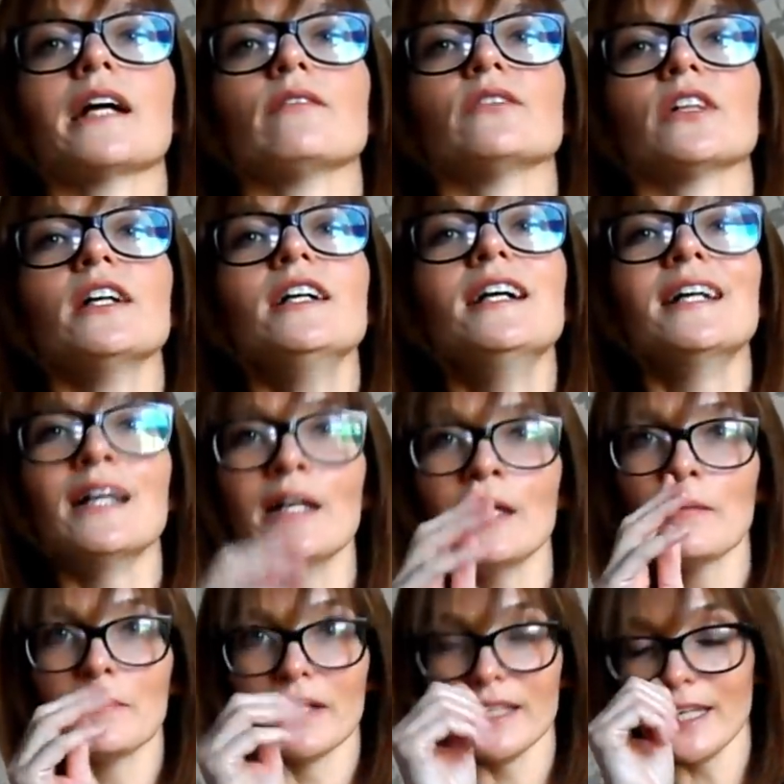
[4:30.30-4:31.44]
rounder.
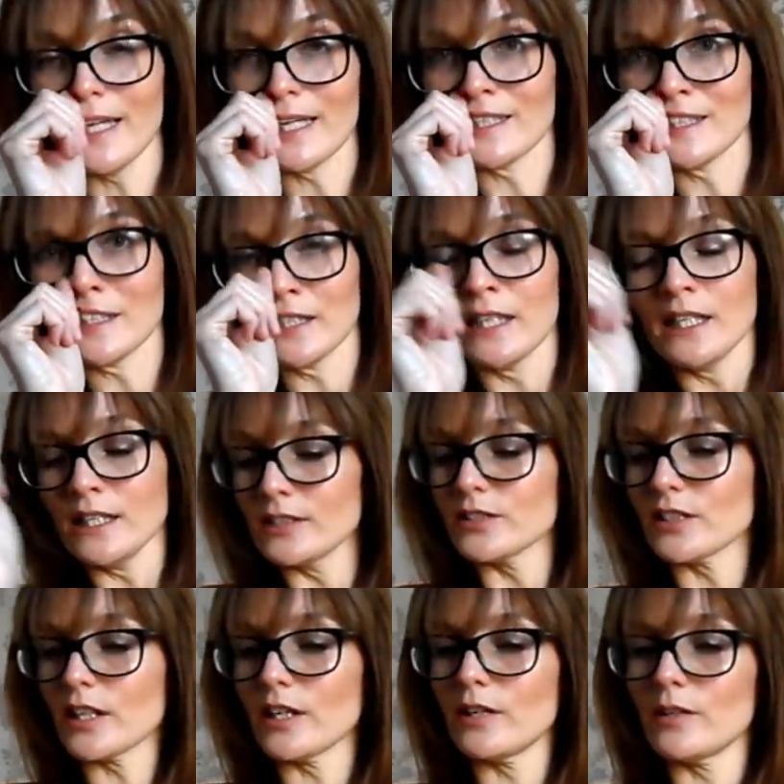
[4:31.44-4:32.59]
But yes,
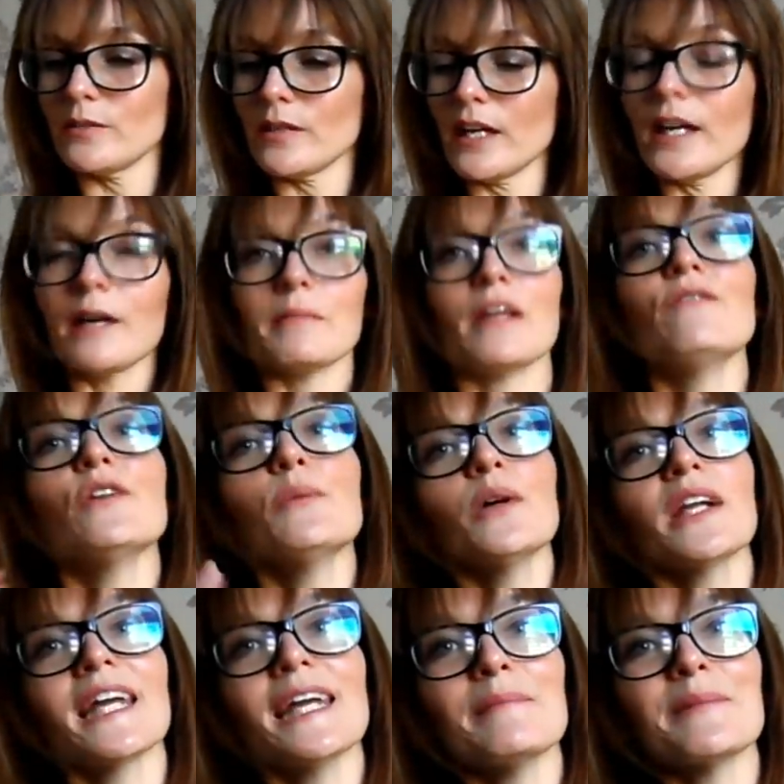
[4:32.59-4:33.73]
so if you
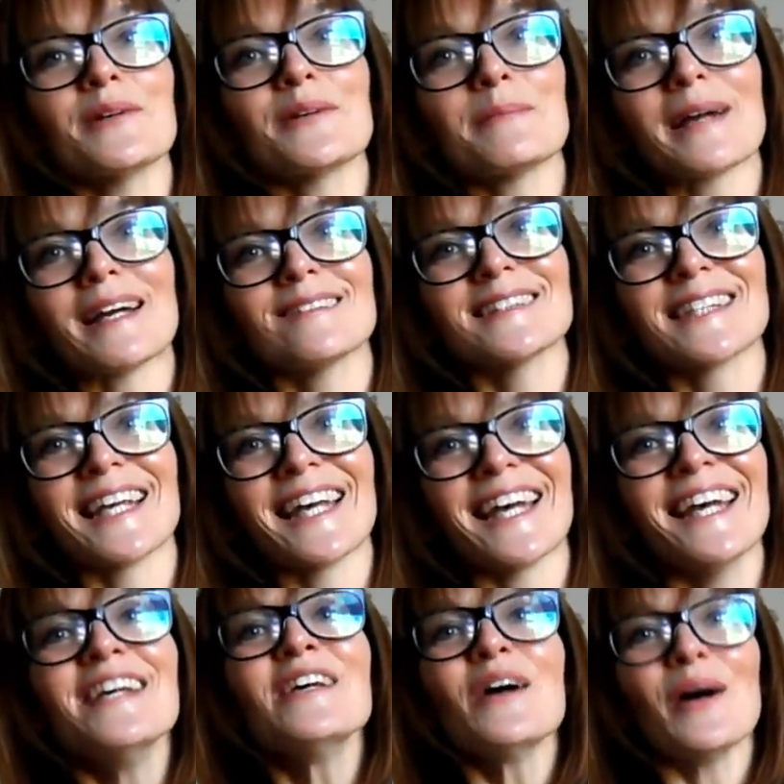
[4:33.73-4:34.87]
want to hear more about
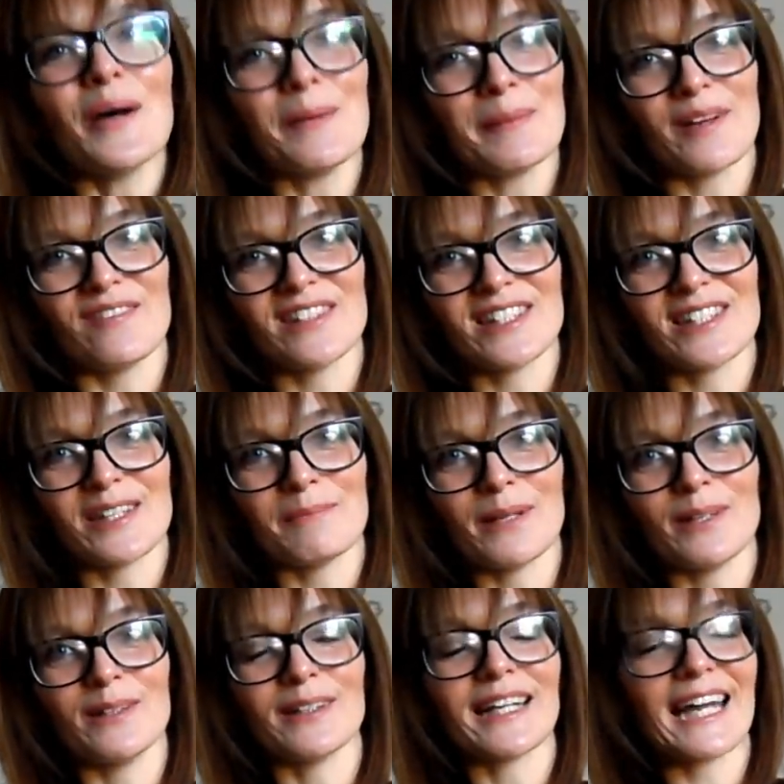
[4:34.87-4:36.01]
it, hop over to the
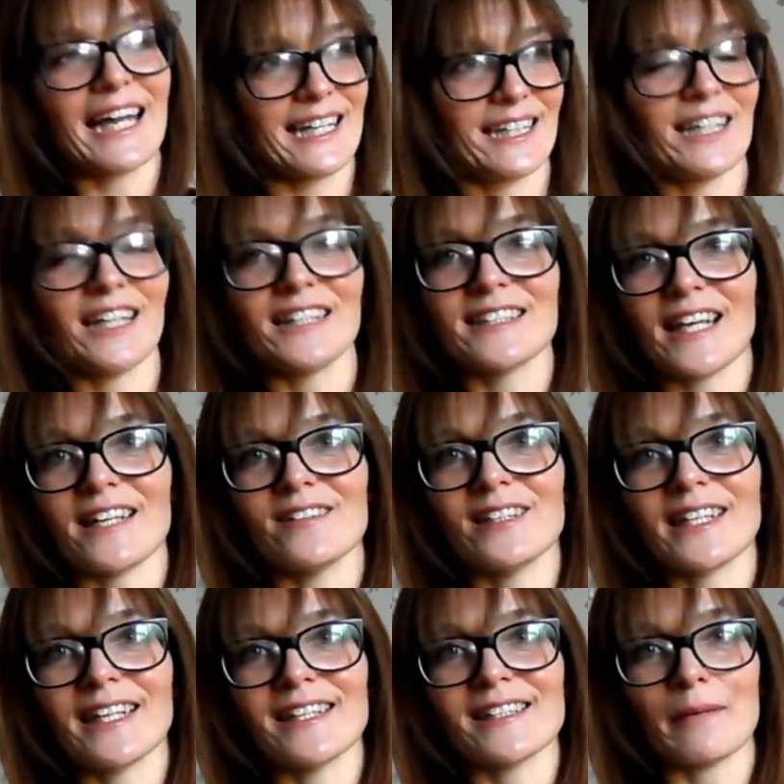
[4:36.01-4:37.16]
blog, and like I say,
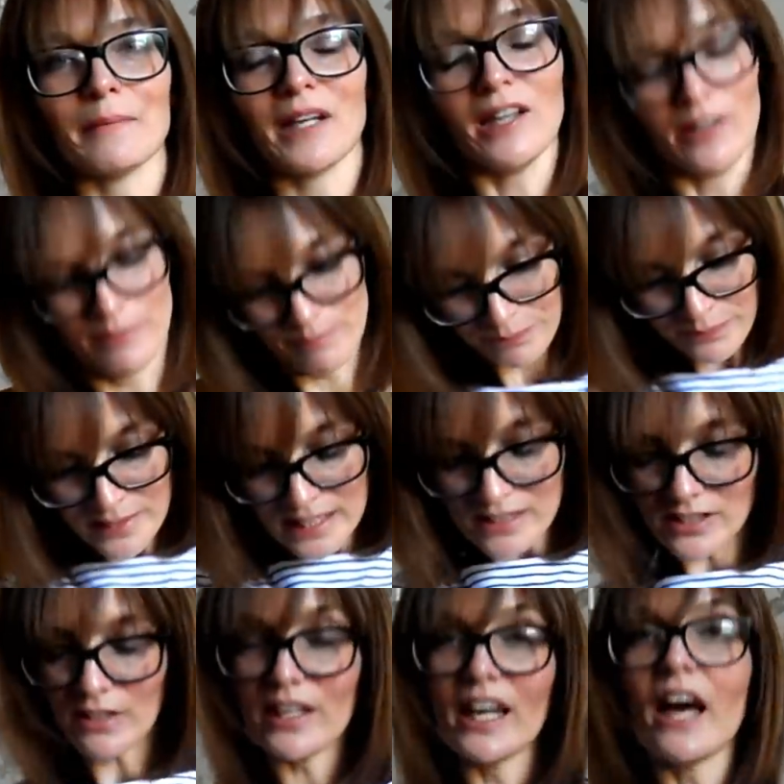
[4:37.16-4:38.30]
I'll link it down below.
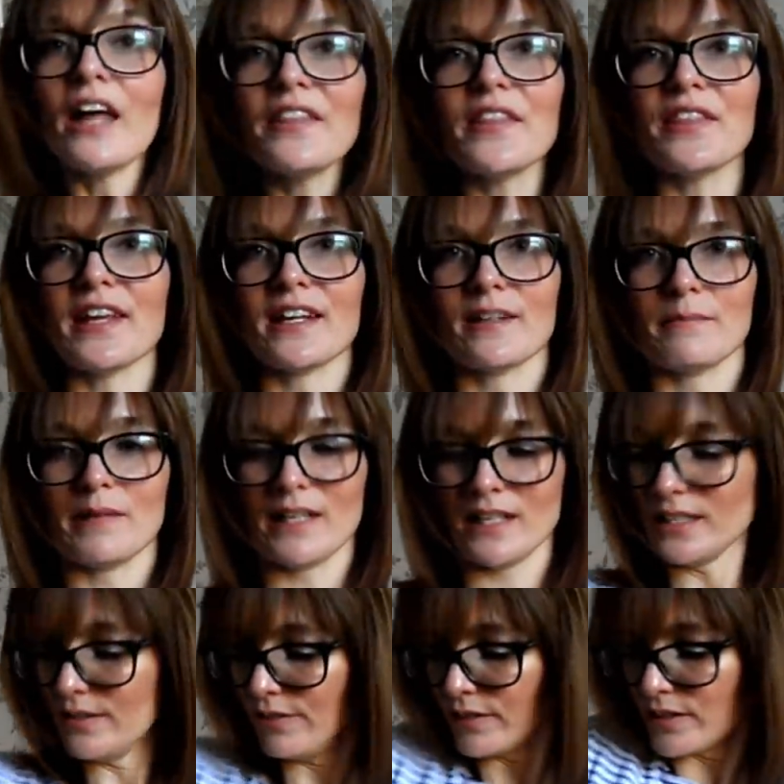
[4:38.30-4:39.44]
So the other thing I
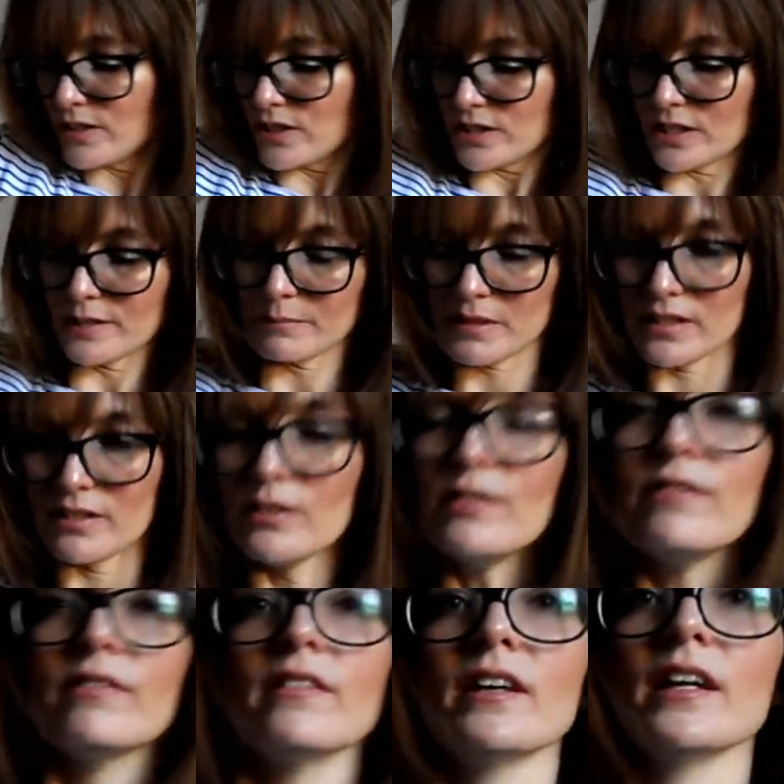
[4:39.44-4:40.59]
made, if I could just slip this
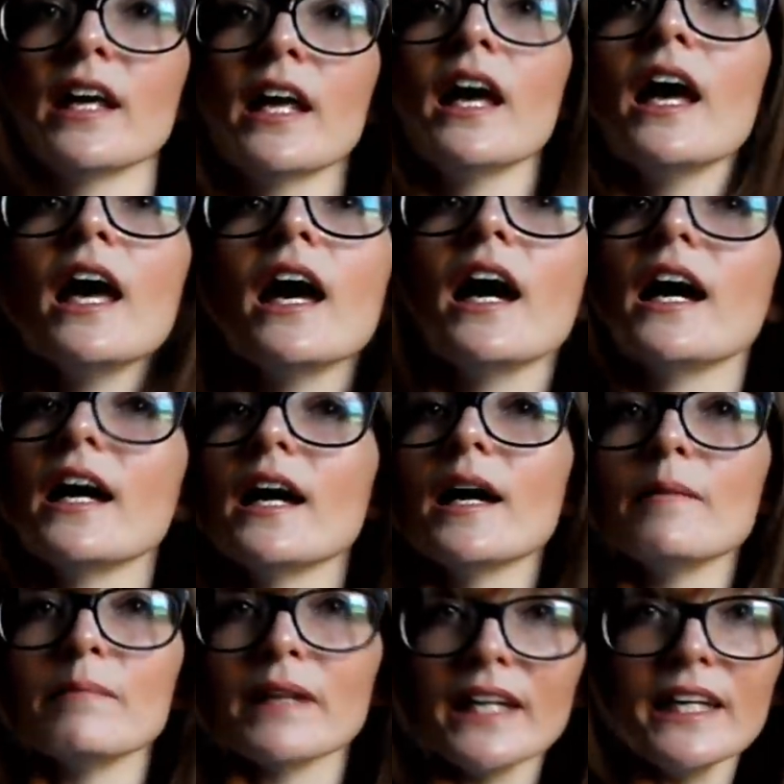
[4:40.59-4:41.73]
off,
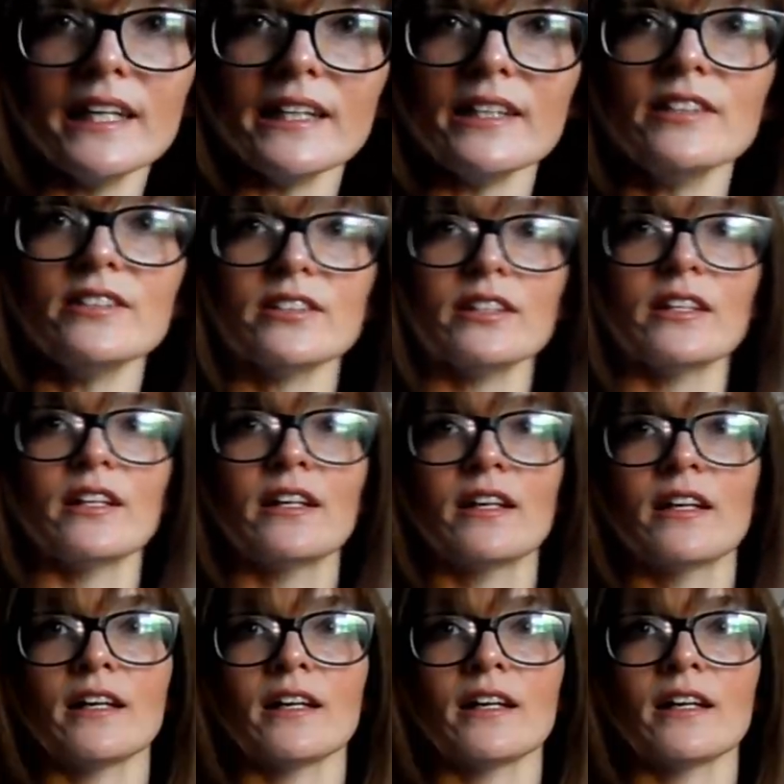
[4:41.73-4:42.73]
is,